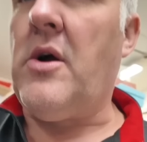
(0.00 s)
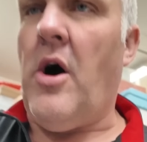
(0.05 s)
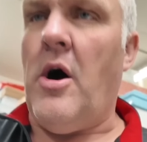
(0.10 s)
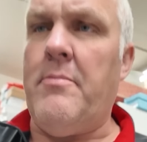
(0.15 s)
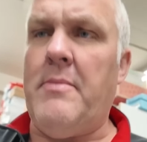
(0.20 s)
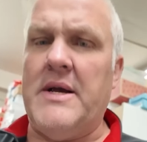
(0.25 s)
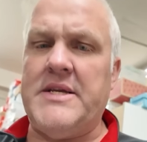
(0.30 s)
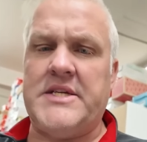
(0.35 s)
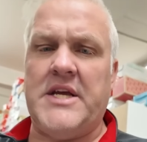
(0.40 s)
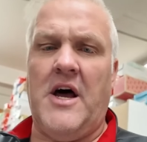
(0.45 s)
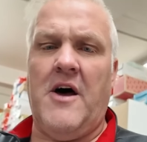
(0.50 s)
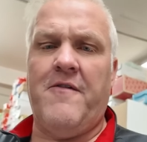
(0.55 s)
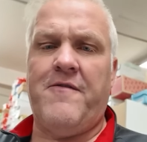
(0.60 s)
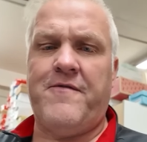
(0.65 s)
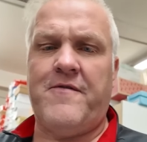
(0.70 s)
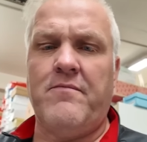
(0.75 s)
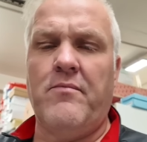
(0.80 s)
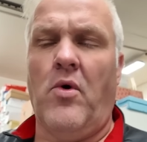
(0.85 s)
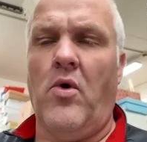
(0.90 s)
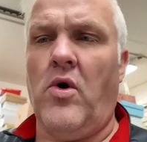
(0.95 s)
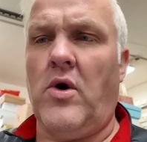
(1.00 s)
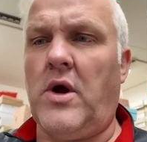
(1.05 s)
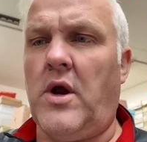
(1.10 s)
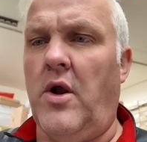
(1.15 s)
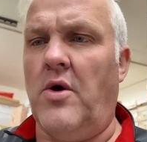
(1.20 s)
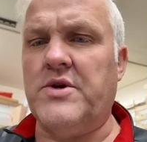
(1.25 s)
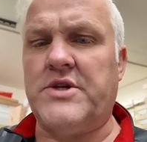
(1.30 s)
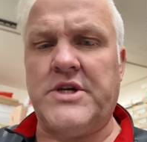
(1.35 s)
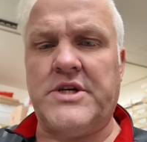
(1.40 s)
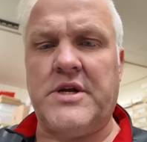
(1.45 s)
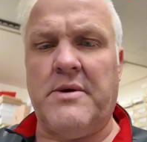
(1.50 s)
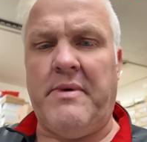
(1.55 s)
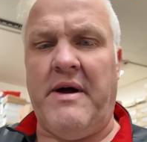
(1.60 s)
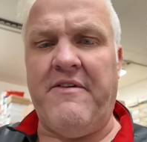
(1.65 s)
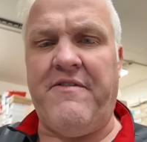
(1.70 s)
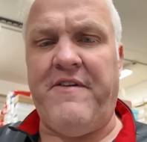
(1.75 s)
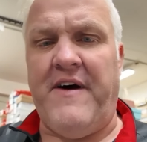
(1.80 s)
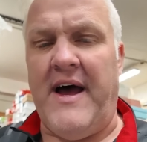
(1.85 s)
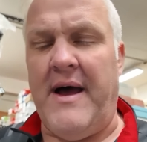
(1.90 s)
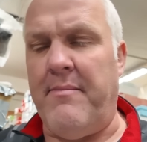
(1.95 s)
got myself more closer to my
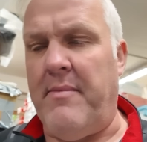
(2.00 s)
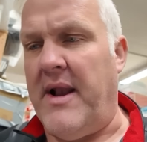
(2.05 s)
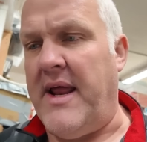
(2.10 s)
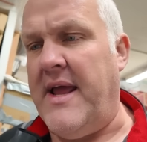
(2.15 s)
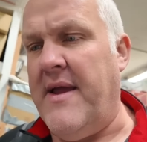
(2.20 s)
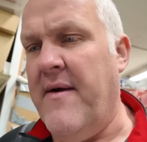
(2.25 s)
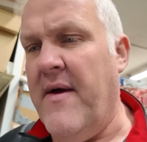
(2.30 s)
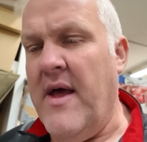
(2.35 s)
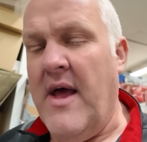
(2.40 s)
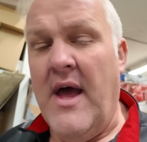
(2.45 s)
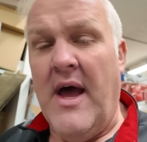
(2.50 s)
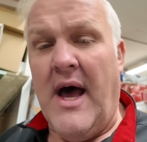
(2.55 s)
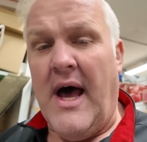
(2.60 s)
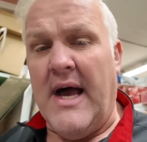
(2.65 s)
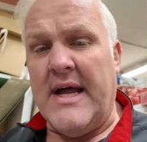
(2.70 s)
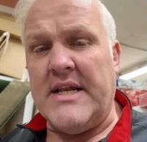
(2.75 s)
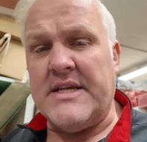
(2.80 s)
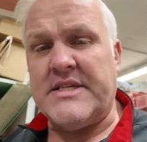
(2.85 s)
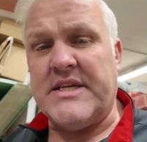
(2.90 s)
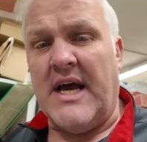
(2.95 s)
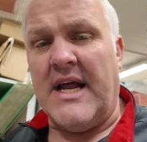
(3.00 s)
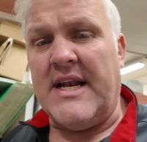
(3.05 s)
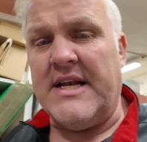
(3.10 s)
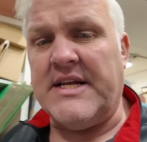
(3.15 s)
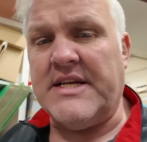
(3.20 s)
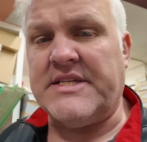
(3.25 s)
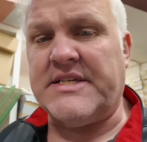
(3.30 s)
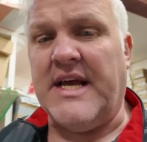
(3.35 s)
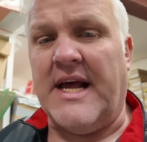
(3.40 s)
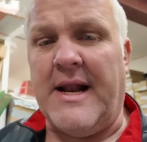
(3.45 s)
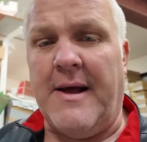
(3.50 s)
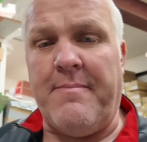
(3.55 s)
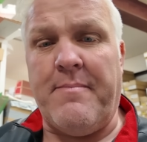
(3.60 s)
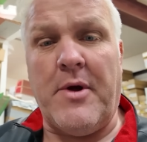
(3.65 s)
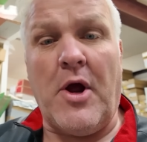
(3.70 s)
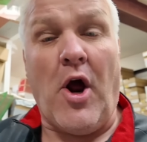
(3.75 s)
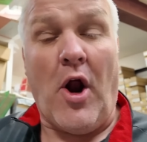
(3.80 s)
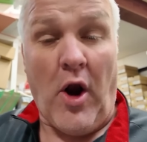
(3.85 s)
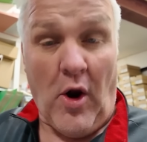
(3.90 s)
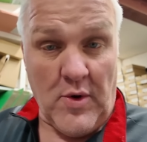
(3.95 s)
family, I decided to set
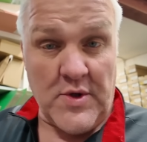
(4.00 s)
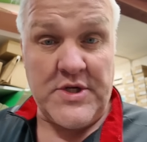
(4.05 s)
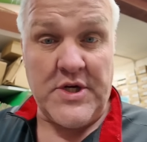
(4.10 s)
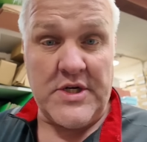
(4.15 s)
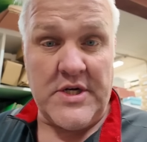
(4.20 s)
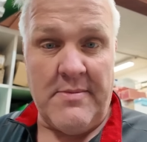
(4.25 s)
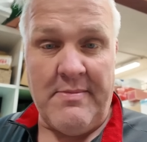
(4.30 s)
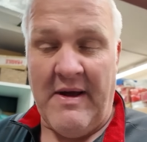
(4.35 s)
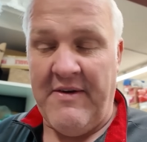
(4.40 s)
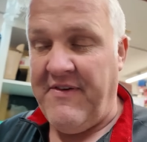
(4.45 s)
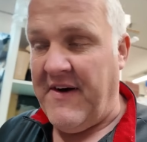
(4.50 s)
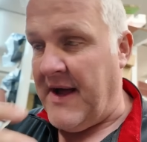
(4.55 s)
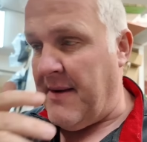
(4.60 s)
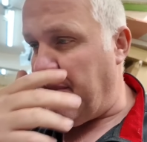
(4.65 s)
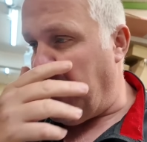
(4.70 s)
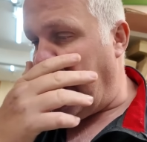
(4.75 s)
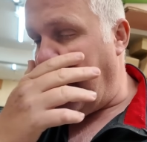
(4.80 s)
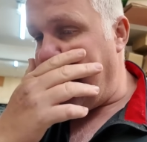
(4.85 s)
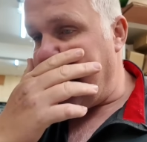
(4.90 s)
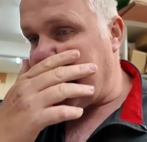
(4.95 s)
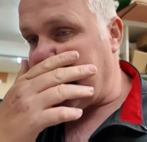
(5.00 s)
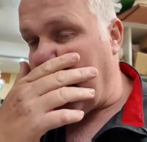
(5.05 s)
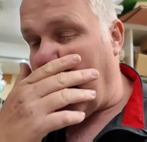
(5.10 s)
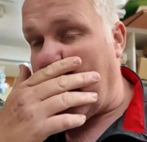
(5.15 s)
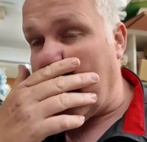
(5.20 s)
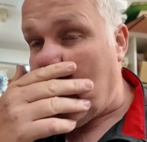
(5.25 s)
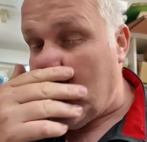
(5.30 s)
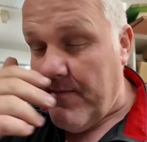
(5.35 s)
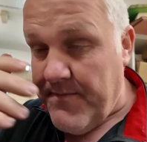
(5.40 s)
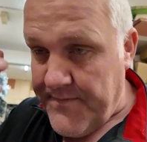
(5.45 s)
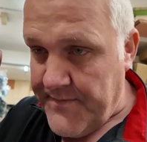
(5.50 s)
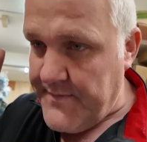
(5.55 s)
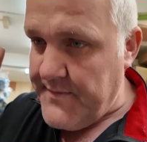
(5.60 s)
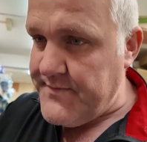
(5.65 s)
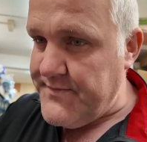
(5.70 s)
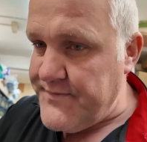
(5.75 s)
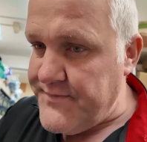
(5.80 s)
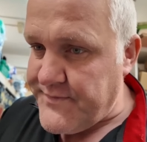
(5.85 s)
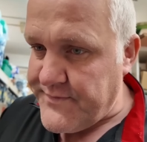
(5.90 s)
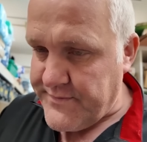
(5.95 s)
up closer to my family. So
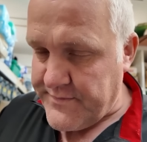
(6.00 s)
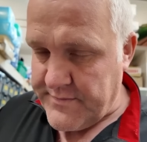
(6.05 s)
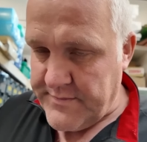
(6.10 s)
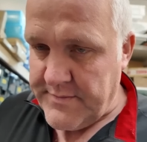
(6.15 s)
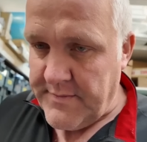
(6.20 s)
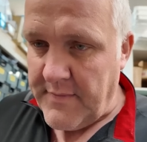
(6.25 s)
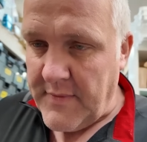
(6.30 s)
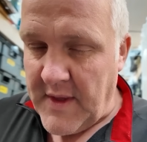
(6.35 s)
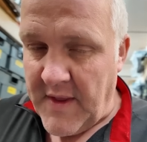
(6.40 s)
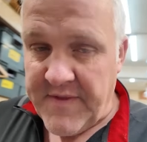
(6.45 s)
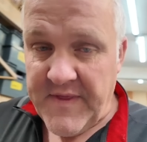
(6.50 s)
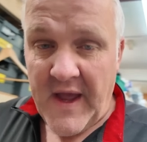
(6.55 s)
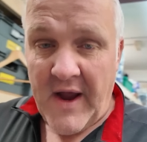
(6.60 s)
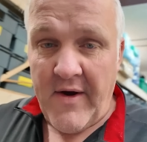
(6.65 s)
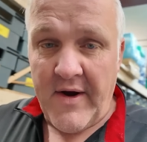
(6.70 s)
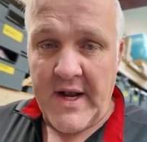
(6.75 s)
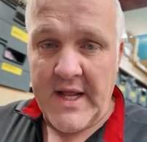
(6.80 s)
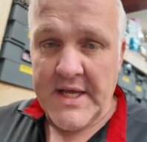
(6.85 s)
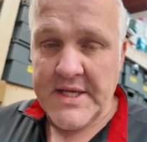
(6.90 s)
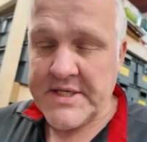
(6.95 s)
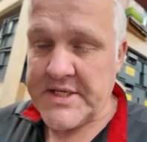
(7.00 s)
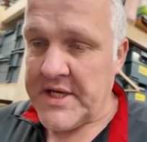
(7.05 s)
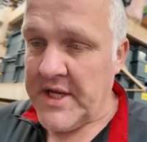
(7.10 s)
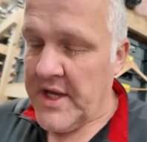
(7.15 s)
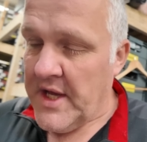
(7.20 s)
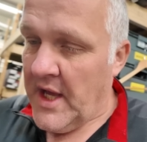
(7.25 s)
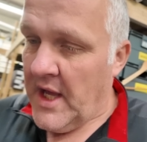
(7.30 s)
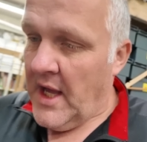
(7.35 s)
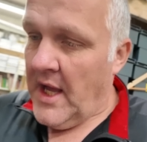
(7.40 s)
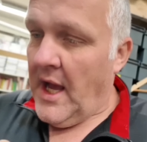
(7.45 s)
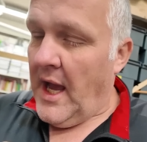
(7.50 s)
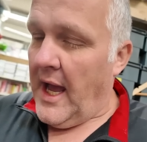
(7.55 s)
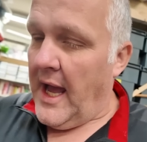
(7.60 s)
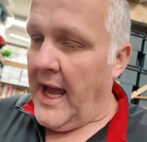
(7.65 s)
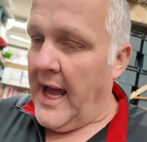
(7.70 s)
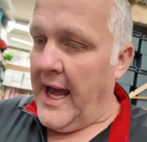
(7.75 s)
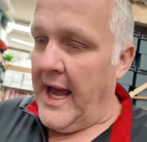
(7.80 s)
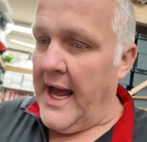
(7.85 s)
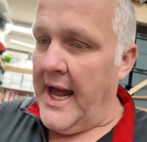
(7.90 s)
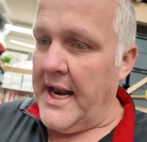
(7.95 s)
there it is.
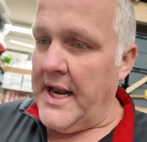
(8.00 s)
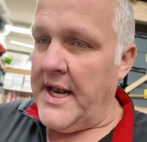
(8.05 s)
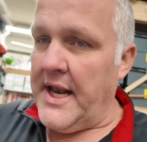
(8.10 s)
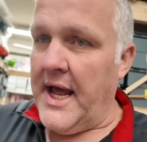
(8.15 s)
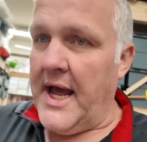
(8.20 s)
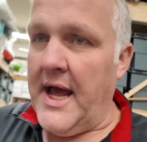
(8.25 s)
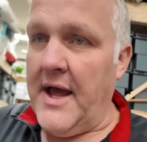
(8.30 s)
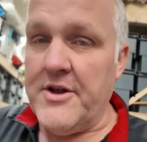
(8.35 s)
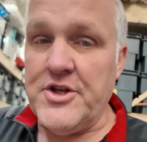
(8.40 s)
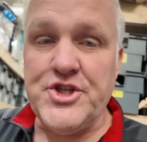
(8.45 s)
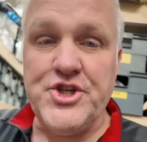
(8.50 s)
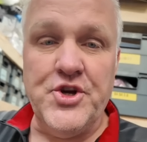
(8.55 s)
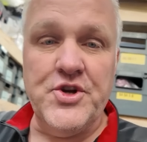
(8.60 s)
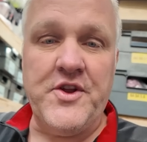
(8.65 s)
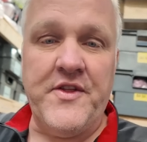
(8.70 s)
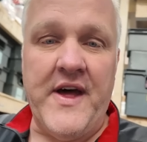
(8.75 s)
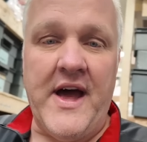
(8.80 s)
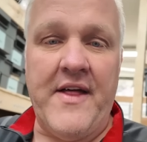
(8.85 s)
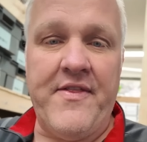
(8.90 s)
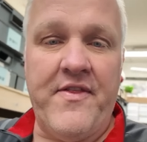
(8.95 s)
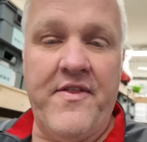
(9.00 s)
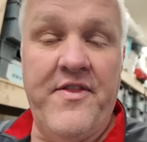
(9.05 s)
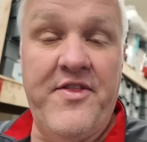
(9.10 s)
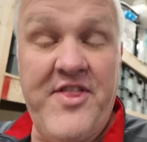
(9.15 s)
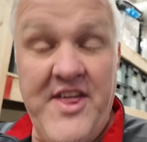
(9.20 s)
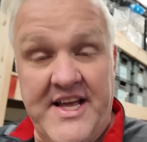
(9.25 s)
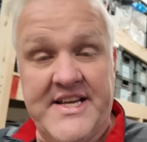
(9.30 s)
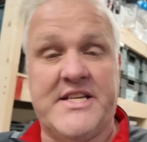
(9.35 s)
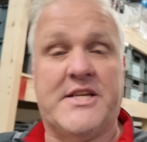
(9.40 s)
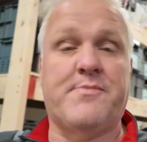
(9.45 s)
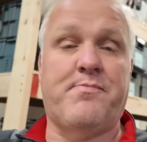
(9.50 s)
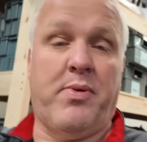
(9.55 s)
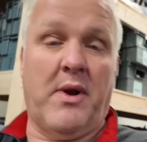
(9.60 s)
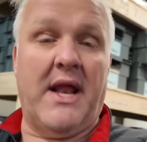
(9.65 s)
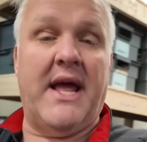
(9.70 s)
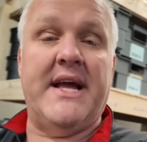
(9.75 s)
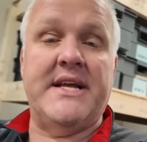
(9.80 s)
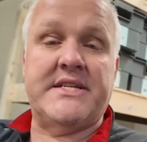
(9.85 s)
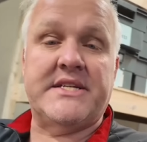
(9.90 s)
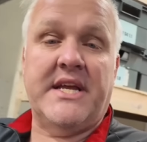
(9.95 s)
And due to that, this
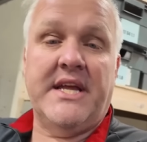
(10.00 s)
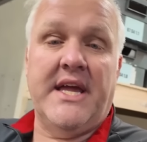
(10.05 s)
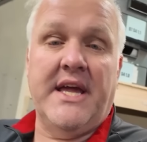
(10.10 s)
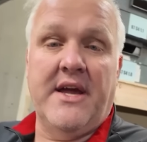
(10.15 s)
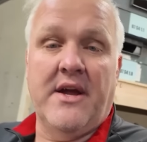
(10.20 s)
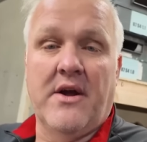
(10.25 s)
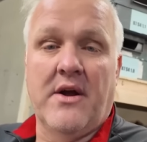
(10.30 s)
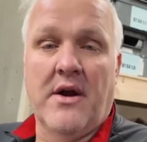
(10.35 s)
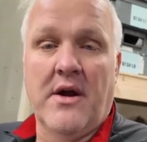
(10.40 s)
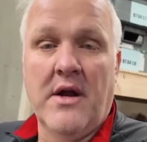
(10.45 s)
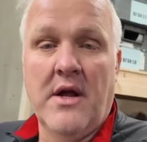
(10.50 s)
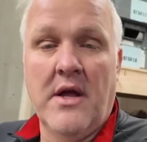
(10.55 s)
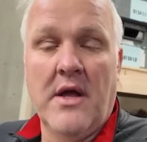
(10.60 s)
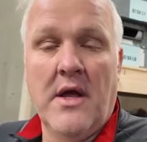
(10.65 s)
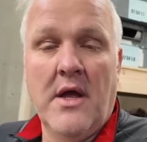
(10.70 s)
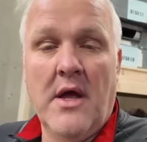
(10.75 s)
place here